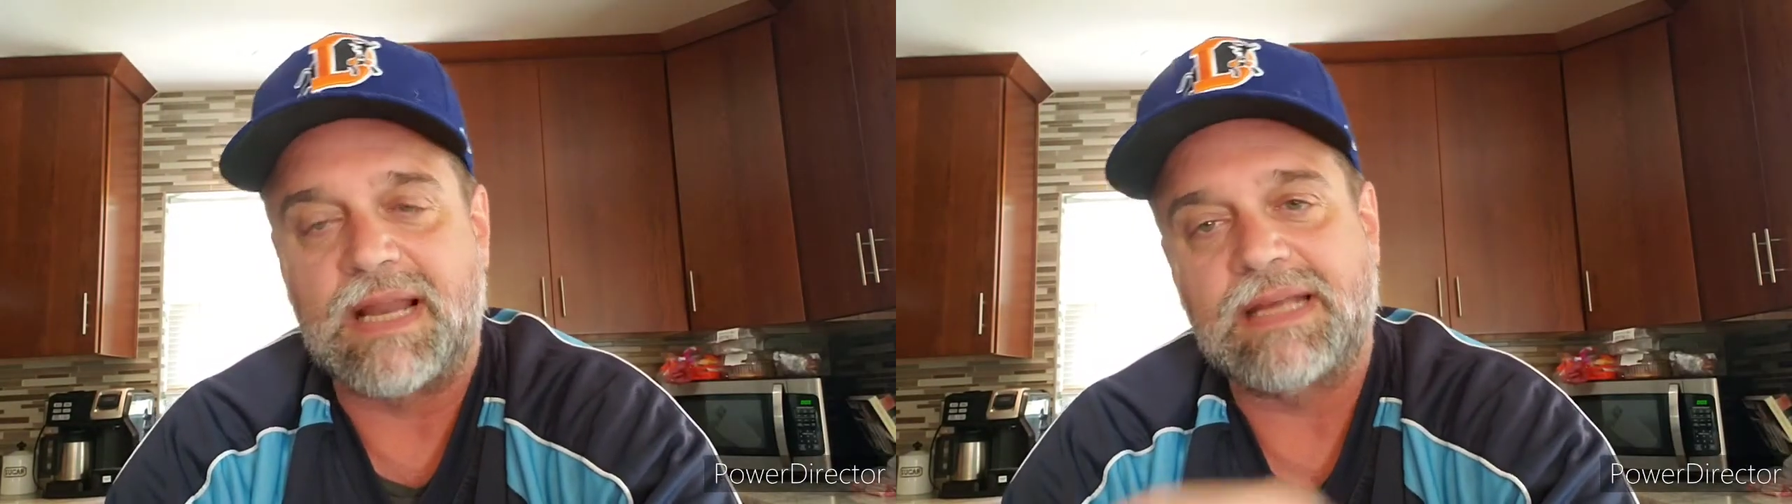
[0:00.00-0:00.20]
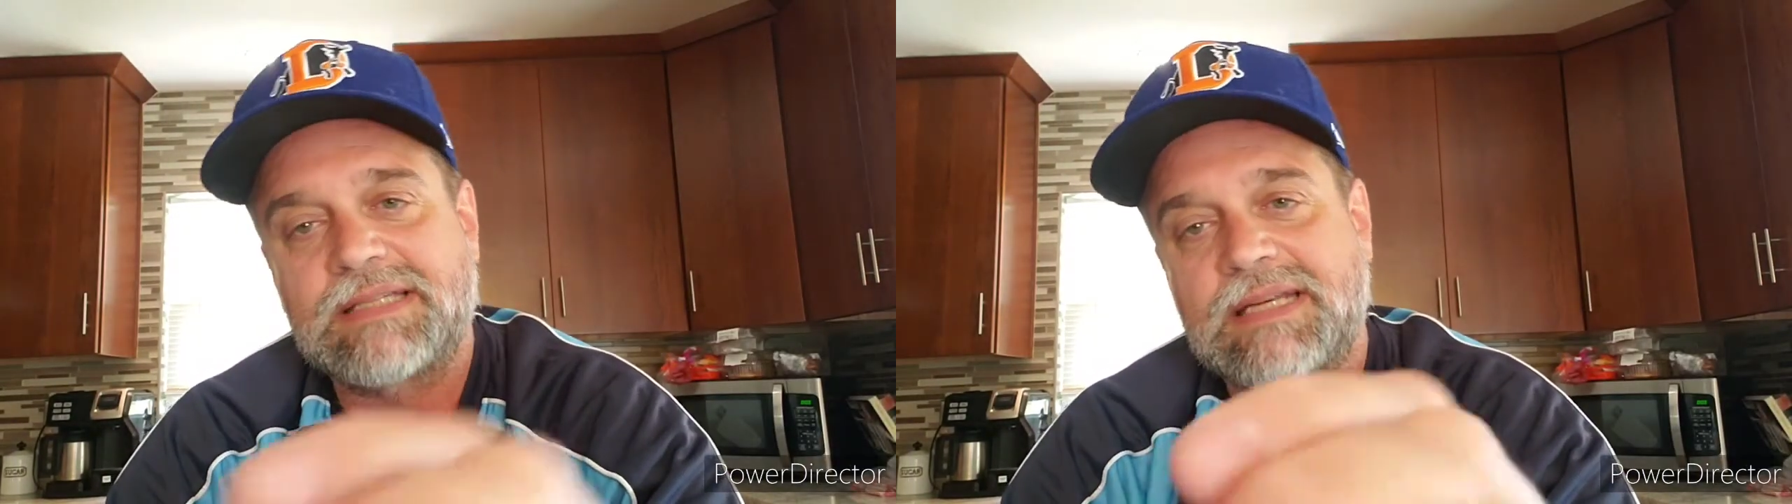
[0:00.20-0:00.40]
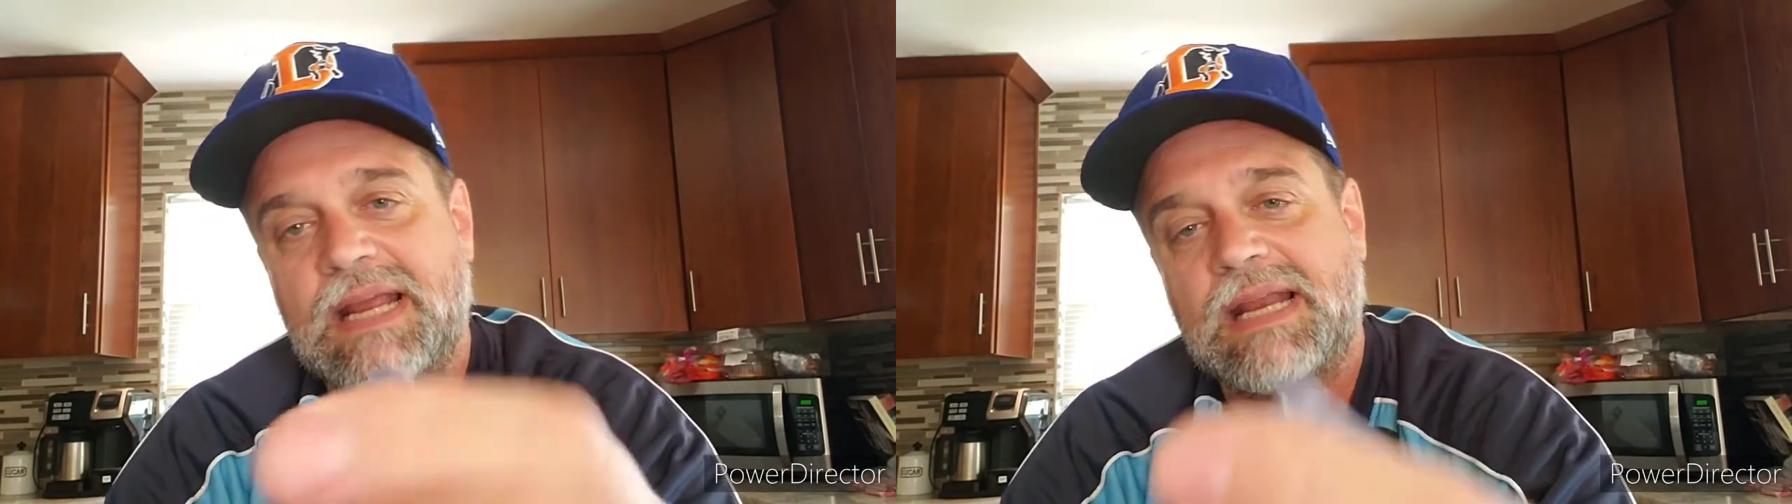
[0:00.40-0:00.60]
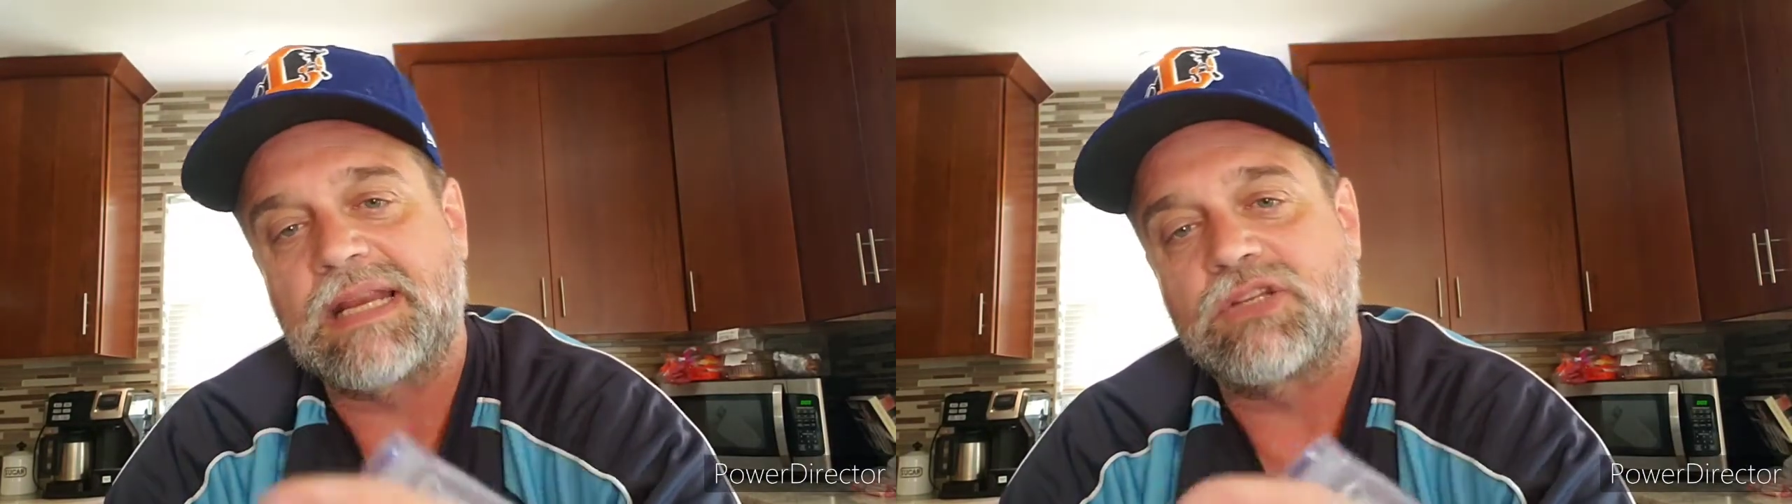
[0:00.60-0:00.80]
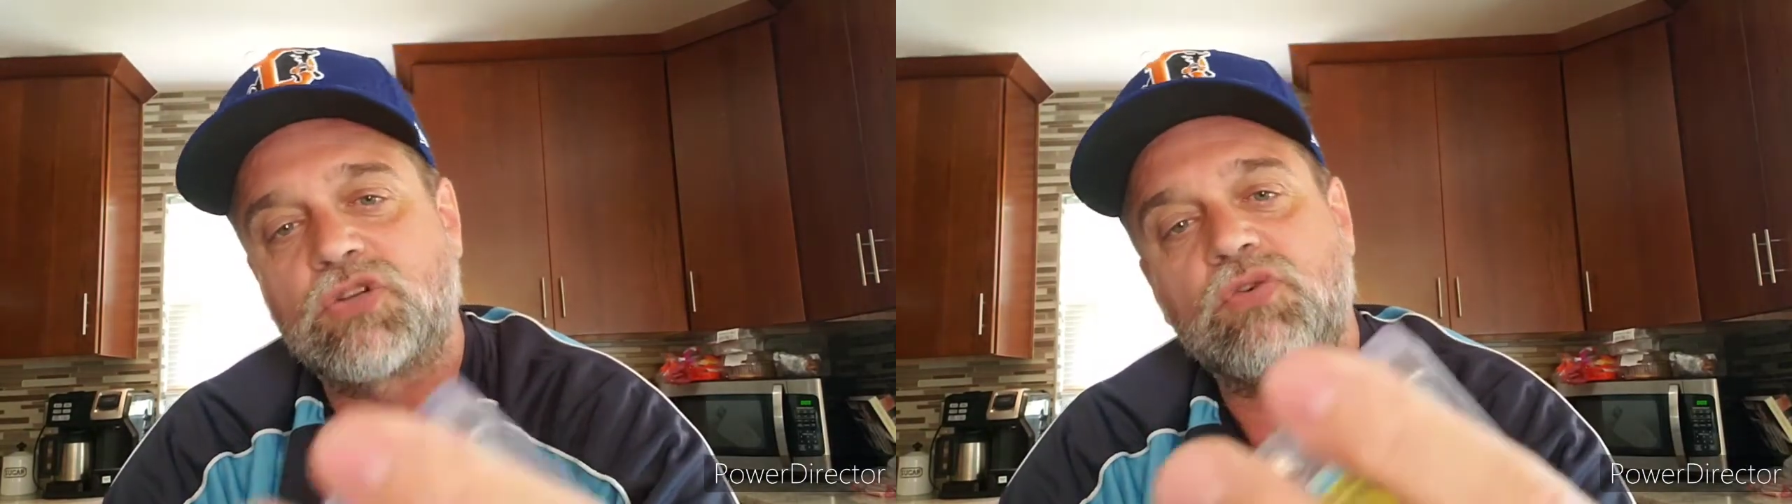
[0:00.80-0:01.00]

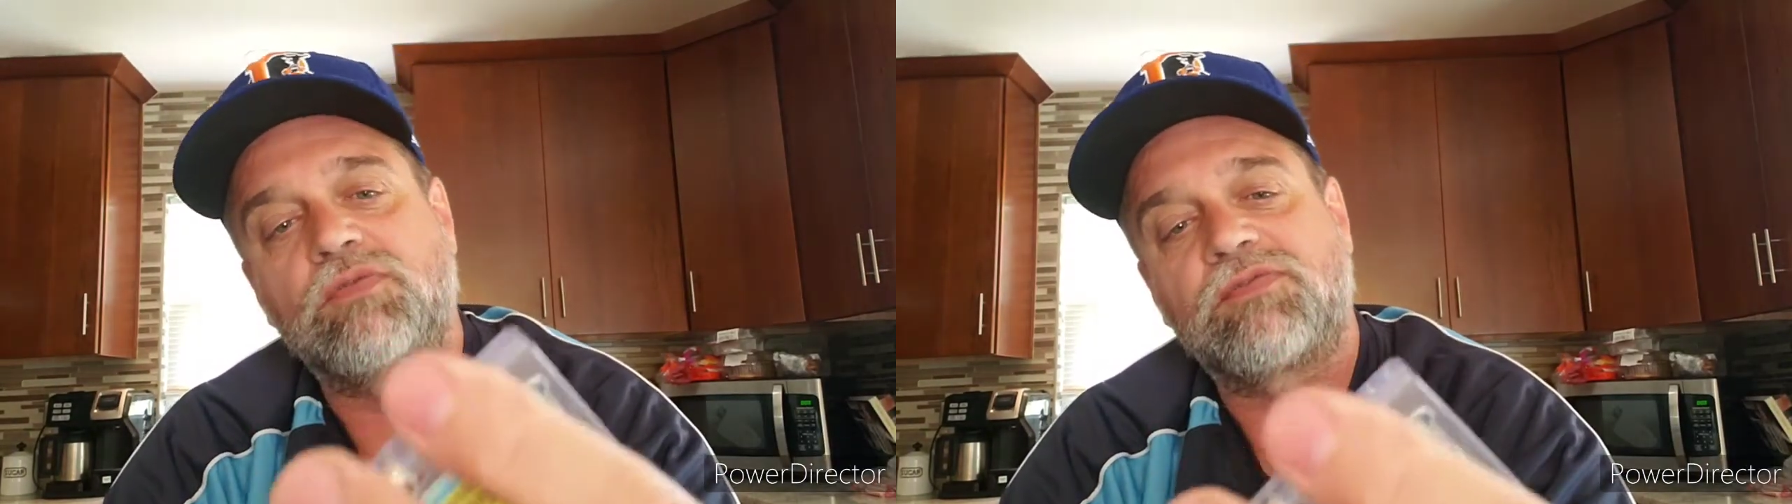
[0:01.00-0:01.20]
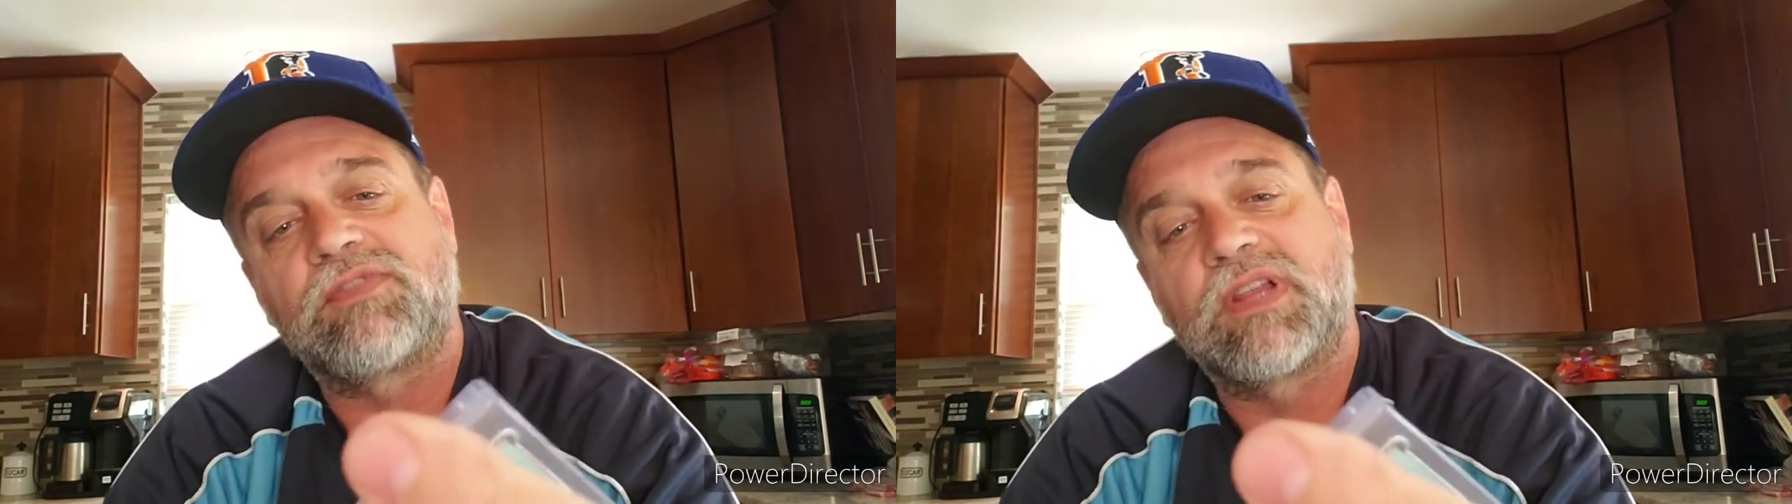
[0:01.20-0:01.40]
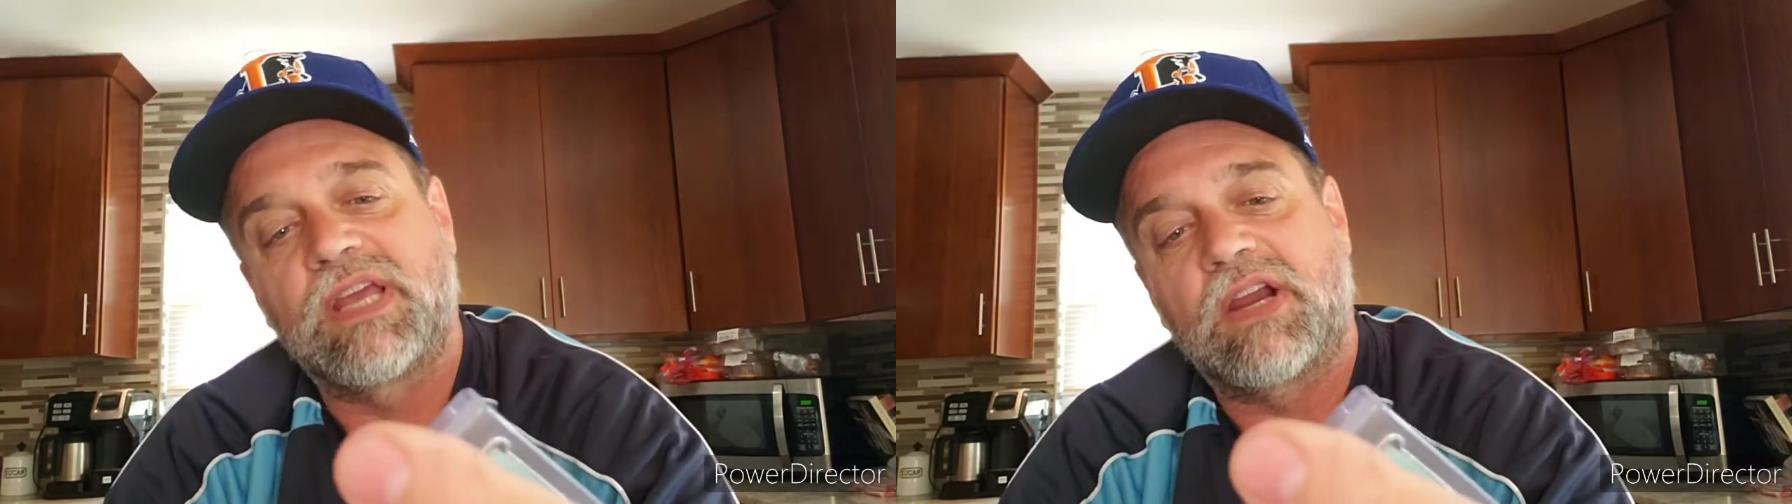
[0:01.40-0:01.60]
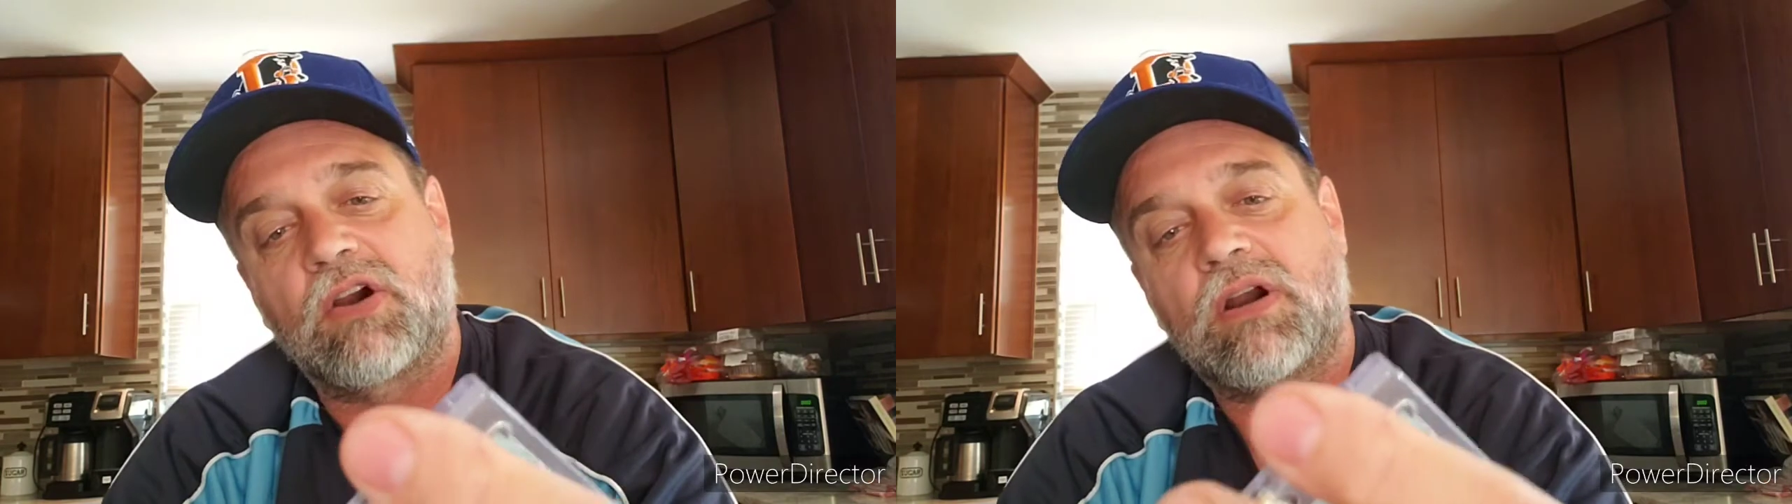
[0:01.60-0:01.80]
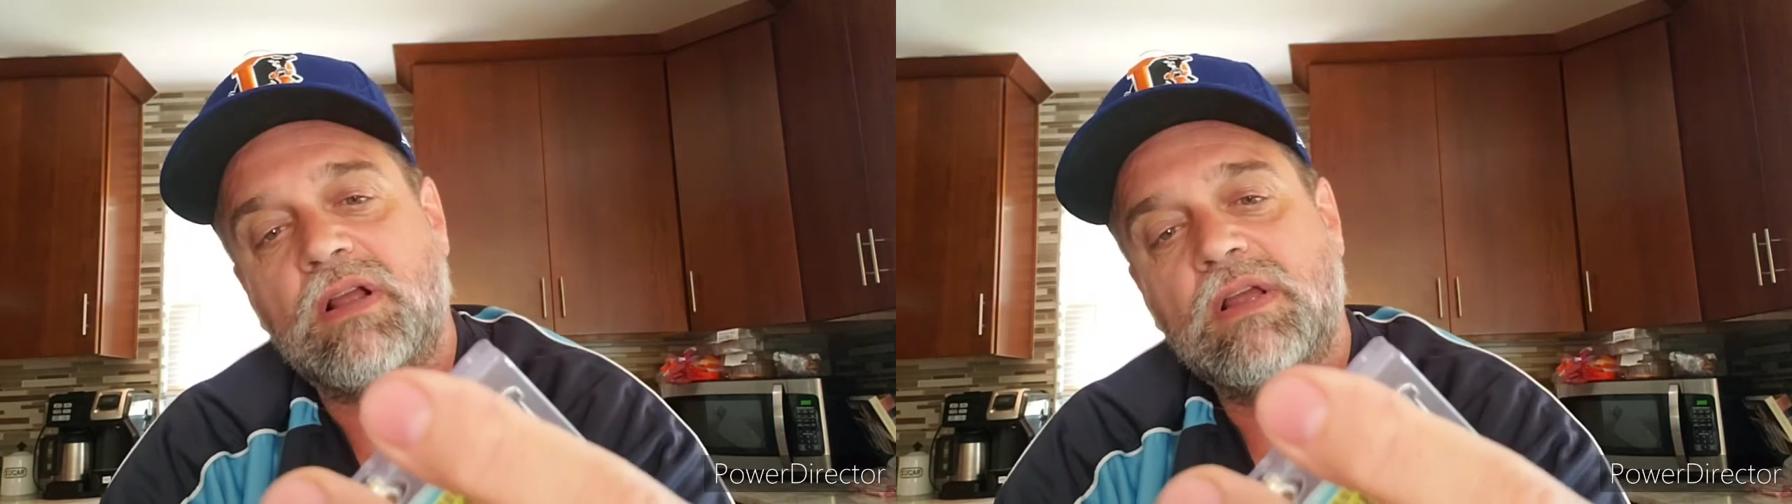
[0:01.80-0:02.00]
1982
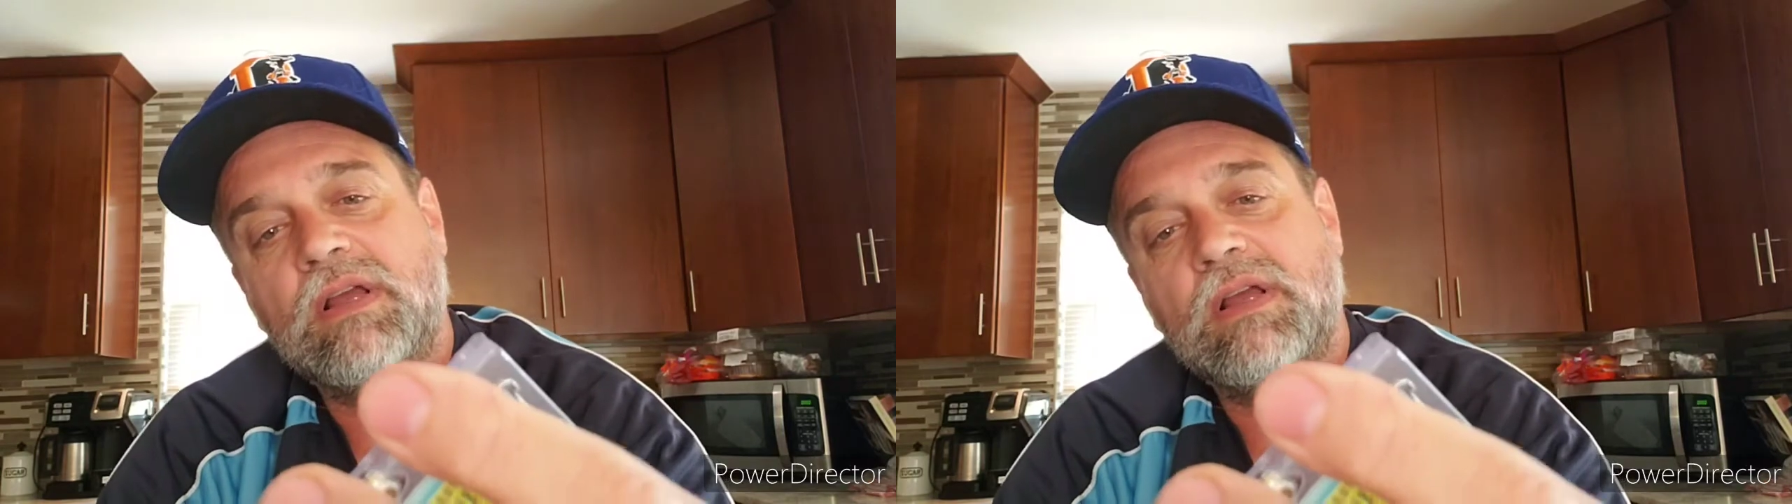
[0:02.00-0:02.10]
Fleer